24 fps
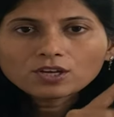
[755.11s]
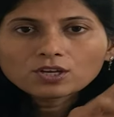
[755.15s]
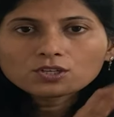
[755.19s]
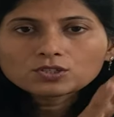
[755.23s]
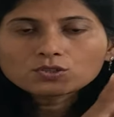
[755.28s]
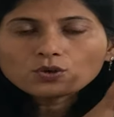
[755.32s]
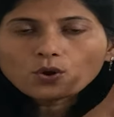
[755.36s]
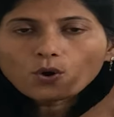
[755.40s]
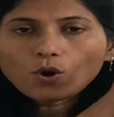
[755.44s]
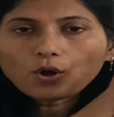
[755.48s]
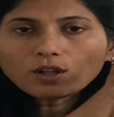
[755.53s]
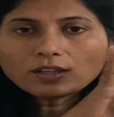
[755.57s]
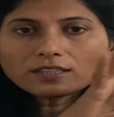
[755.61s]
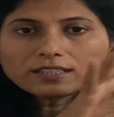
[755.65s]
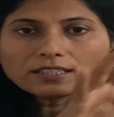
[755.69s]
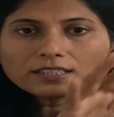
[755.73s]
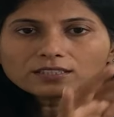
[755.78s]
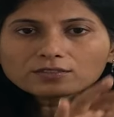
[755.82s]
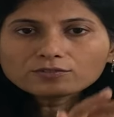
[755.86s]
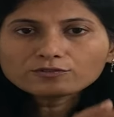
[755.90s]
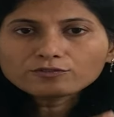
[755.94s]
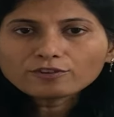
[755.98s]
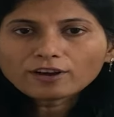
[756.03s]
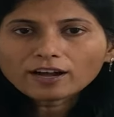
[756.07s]
So all
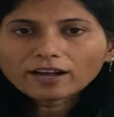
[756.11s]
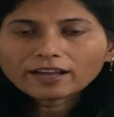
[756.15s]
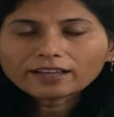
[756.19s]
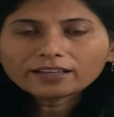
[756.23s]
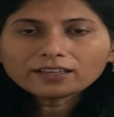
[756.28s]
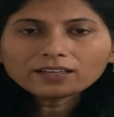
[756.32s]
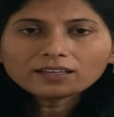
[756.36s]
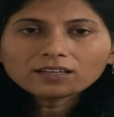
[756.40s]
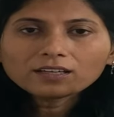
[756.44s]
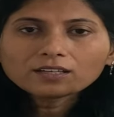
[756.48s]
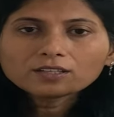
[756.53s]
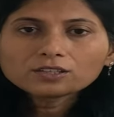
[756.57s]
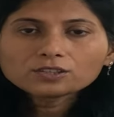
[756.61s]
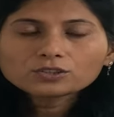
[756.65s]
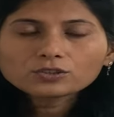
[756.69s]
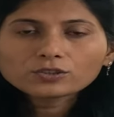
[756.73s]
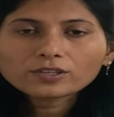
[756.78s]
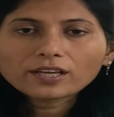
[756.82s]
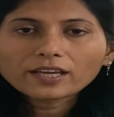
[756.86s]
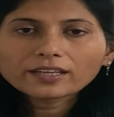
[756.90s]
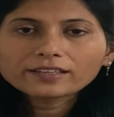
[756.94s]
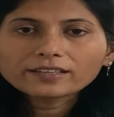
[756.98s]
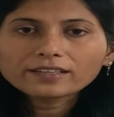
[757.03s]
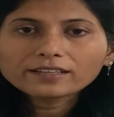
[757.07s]
these 5
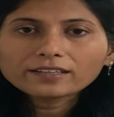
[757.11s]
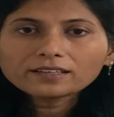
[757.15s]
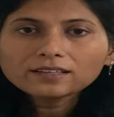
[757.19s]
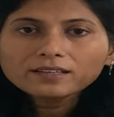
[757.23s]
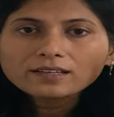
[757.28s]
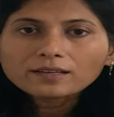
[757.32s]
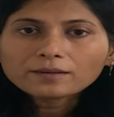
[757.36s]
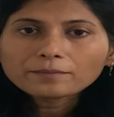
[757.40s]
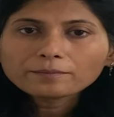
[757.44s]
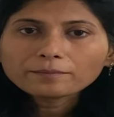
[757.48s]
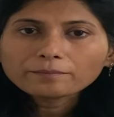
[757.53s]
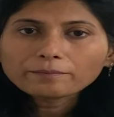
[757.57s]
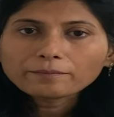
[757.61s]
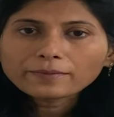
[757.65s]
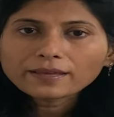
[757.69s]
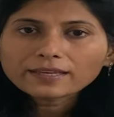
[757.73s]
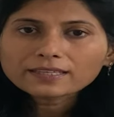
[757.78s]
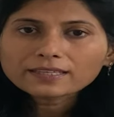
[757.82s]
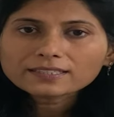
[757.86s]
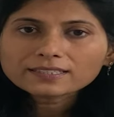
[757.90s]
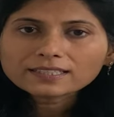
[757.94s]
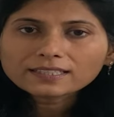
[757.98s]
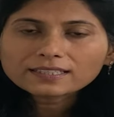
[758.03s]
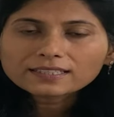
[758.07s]
together
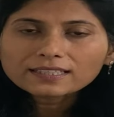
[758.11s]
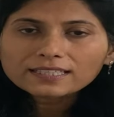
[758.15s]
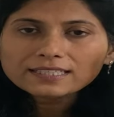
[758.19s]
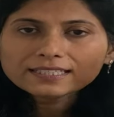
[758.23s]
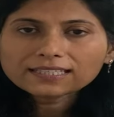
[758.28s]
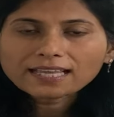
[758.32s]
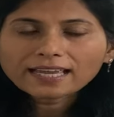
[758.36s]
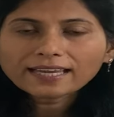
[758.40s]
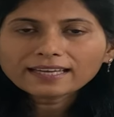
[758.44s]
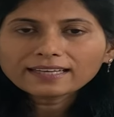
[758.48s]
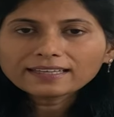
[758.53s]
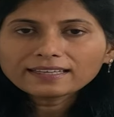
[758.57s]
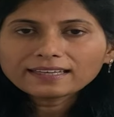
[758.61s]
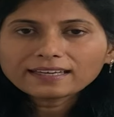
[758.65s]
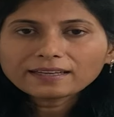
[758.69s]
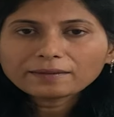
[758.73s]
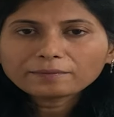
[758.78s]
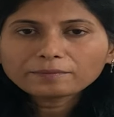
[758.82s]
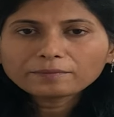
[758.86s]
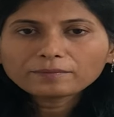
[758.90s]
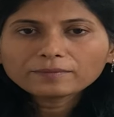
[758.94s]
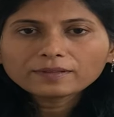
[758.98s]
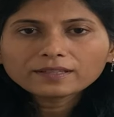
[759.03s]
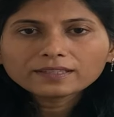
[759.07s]
makes it the second
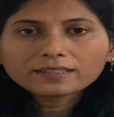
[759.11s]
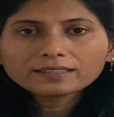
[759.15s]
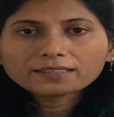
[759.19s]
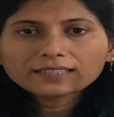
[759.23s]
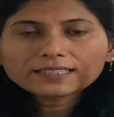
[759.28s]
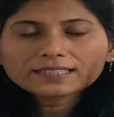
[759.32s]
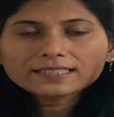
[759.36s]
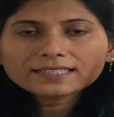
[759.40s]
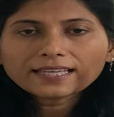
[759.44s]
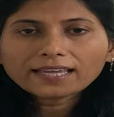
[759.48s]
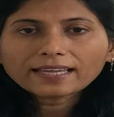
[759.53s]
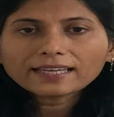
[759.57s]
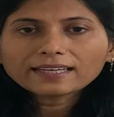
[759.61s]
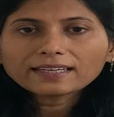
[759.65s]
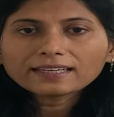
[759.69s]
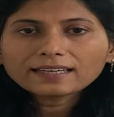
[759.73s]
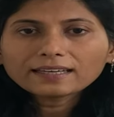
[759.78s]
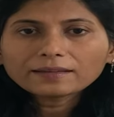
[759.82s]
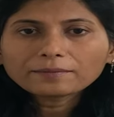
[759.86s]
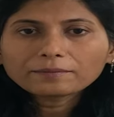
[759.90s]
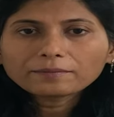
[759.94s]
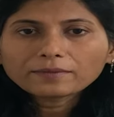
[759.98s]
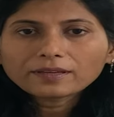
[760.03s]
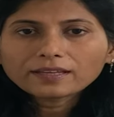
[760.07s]
limb. The second
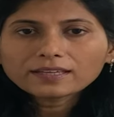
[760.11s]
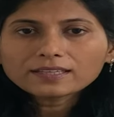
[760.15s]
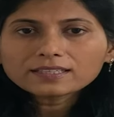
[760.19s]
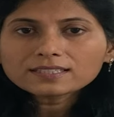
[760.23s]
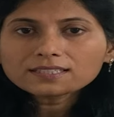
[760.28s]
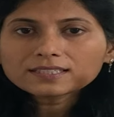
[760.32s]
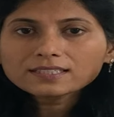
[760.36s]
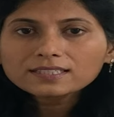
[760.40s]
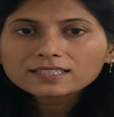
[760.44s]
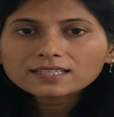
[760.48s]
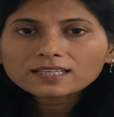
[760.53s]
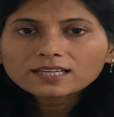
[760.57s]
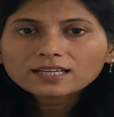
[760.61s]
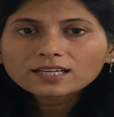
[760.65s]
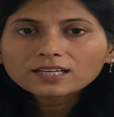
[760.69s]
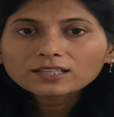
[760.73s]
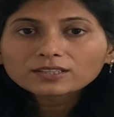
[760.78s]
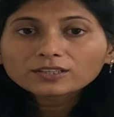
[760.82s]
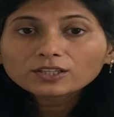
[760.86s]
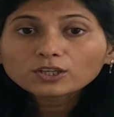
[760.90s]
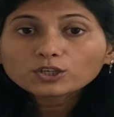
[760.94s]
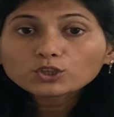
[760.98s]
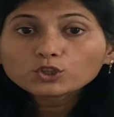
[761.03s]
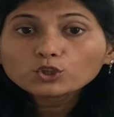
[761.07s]
limb is
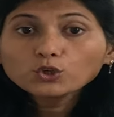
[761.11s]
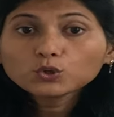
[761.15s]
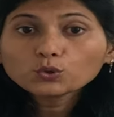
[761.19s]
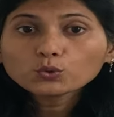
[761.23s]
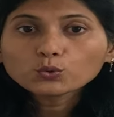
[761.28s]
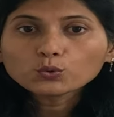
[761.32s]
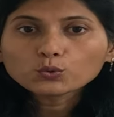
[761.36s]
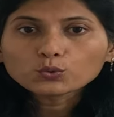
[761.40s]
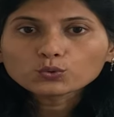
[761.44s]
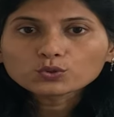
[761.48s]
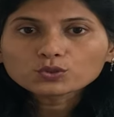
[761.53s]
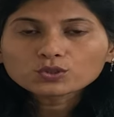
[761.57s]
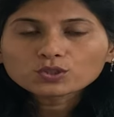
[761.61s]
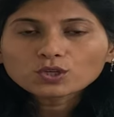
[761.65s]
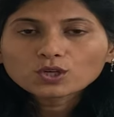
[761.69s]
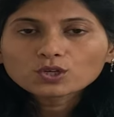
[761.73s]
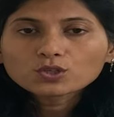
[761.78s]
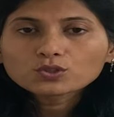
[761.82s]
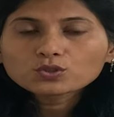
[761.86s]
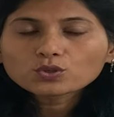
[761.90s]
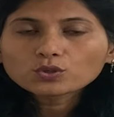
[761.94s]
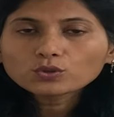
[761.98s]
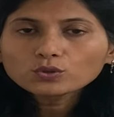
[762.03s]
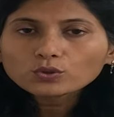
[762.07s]
the do's.
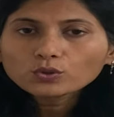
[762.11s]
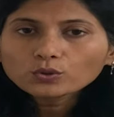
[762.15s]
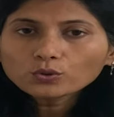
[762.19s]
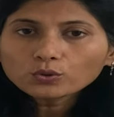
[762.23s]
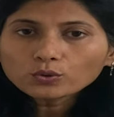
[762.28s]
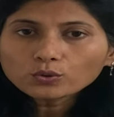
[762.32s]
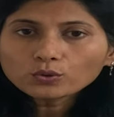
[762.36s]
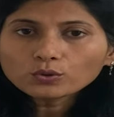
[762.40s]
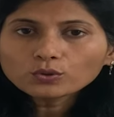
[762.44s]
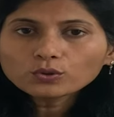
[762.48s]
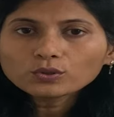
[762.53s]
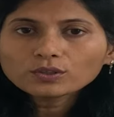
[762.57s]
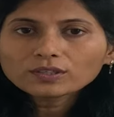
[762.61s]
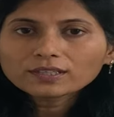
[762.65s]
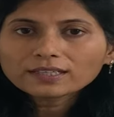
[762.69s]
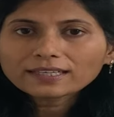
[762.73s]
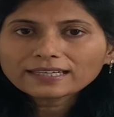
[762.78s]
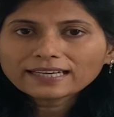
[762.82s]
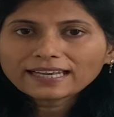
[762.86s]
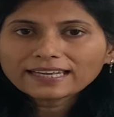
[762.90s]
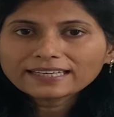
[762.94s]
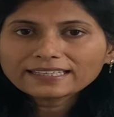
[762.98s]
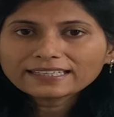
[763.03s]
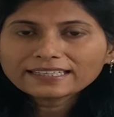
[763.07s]
So do
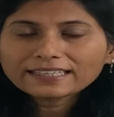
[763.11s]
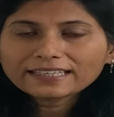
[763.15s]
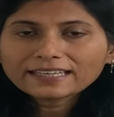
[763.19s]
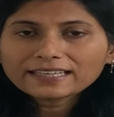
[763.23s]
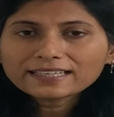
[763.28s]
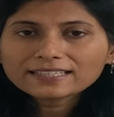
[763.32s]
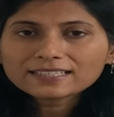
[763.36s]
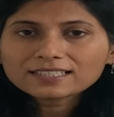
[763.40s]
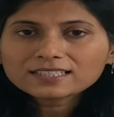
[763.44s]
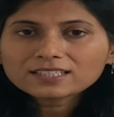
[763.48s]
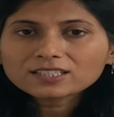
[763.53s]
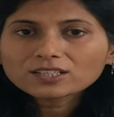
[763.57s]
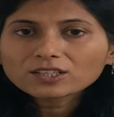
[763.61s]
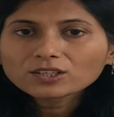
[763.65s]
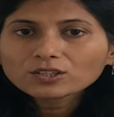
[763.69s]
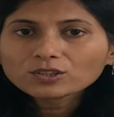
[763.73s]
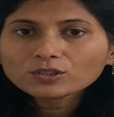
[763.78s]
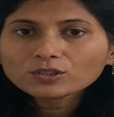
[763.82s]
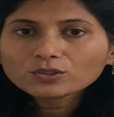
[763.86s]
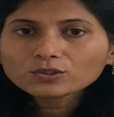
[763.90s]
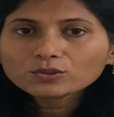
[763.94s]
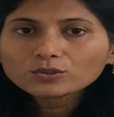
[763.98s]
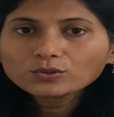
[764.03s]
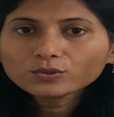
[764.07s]
cleanliness,
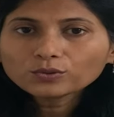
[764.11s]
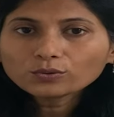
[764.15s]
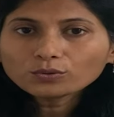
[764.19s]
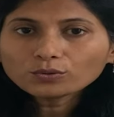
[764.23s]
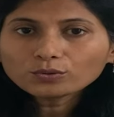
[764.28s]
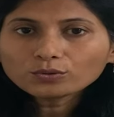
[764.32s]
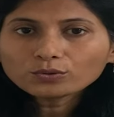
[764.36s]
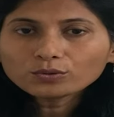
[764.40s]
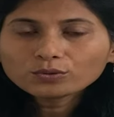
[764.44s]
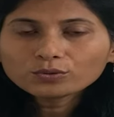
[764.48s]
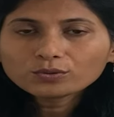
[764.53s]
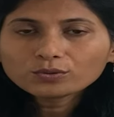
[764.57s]
do